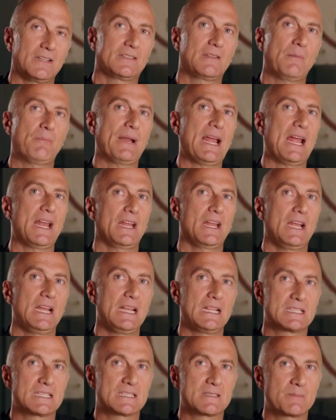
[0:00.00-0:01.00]
The plan
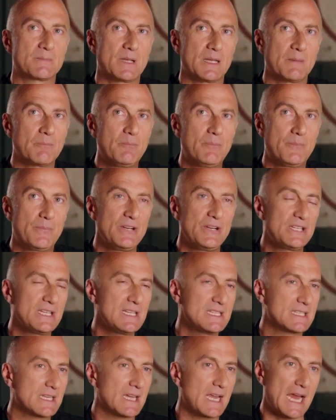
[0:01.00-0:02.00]
is pretty
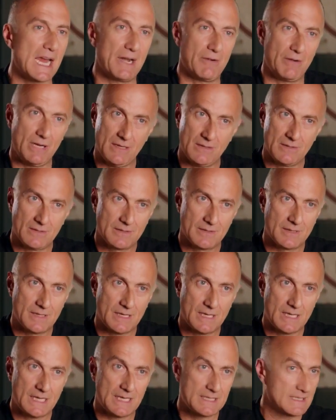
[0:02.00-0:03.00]
scary
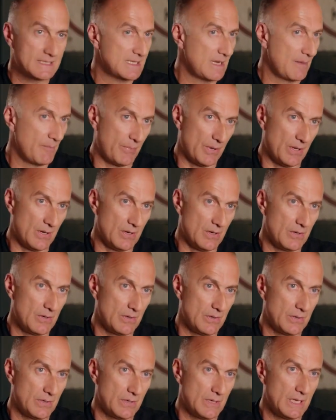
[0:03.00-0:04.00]
and simple.
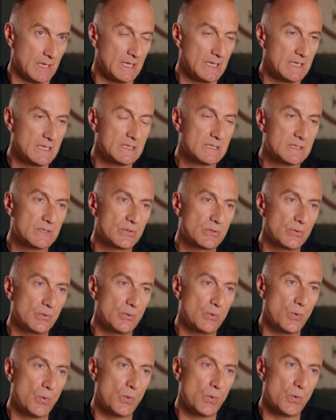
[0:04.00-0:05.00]
Is
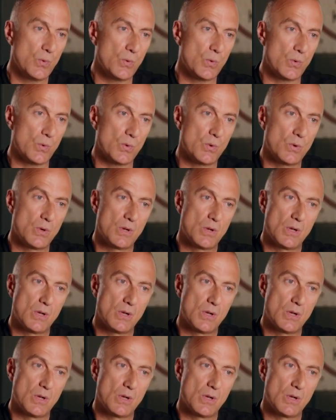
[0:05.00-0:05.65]
to